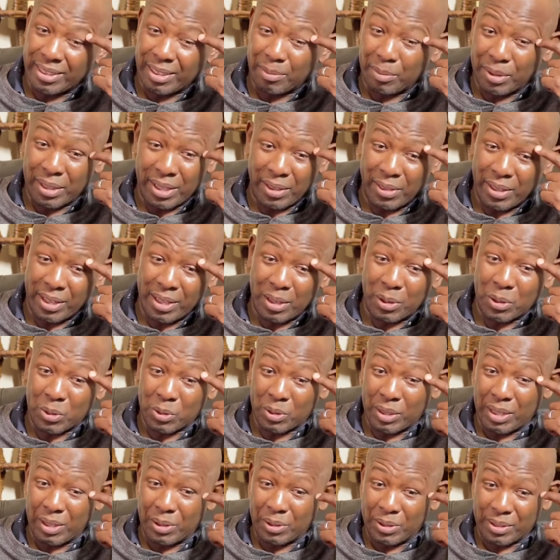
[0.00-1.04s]
I mean, I think I was
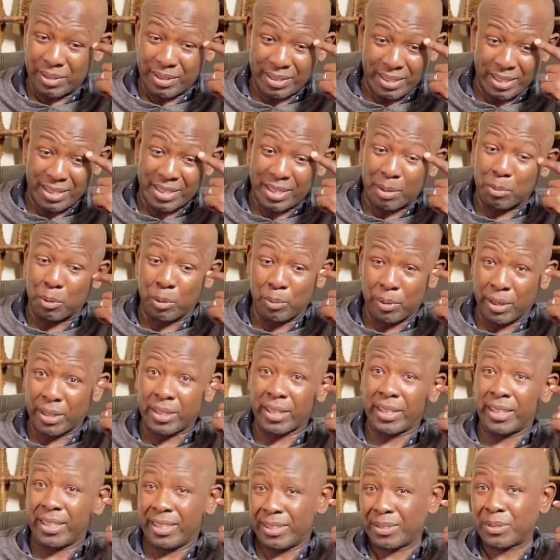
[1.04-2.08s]
I was a
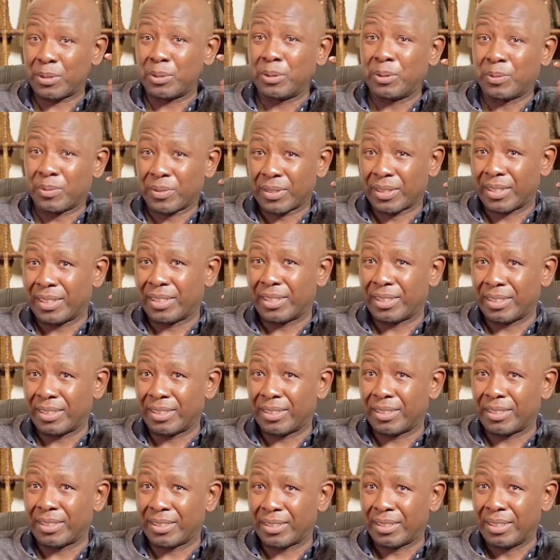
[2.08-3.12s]
troublemaker in high school.
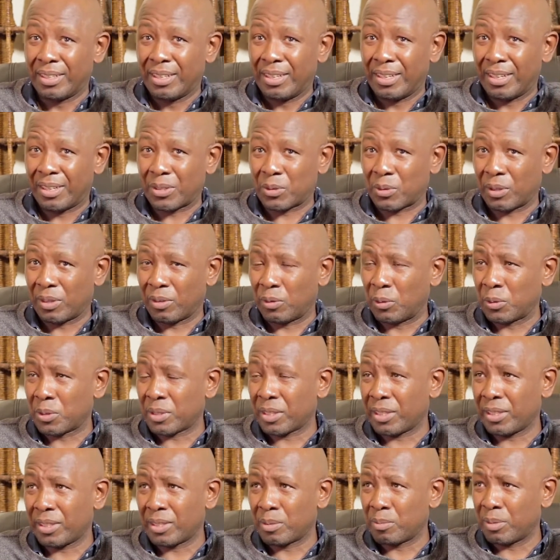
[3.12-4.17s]
Uh, I was one of those
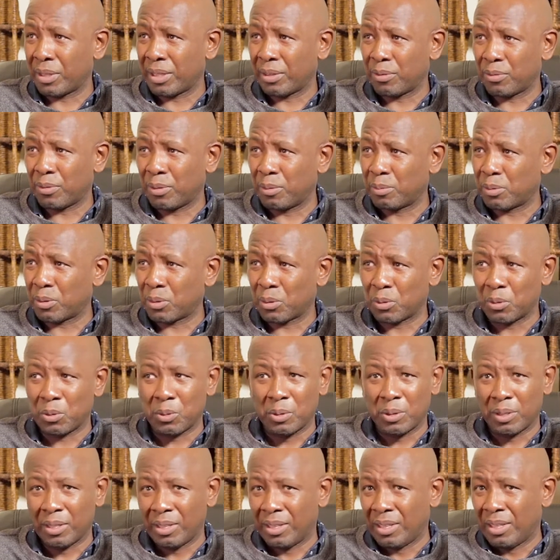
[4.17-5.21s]
kids by form
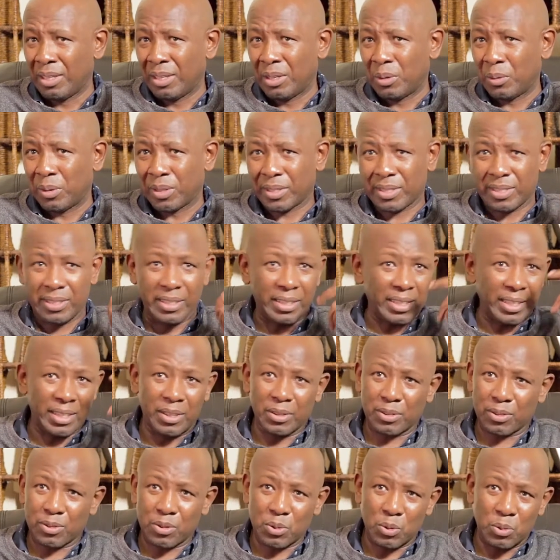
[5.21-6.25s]
two, who were sneaking
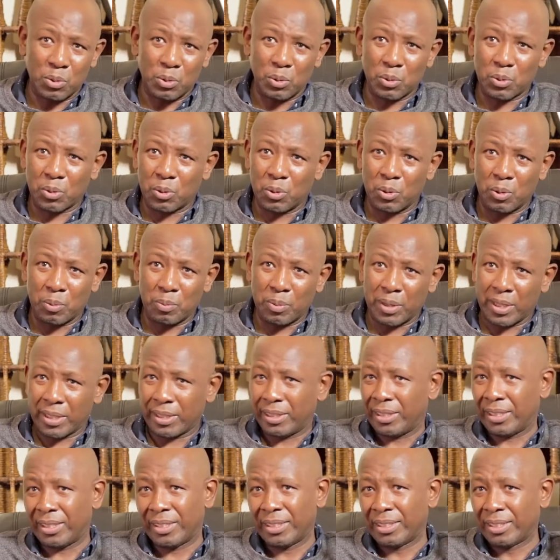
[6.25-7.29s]
out of school to go
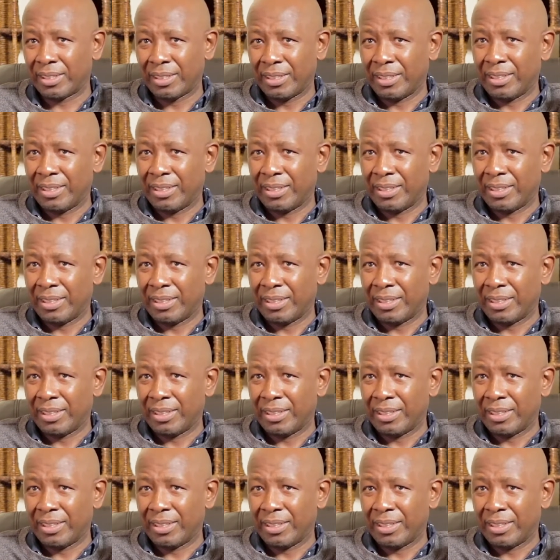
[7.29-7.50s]
partying.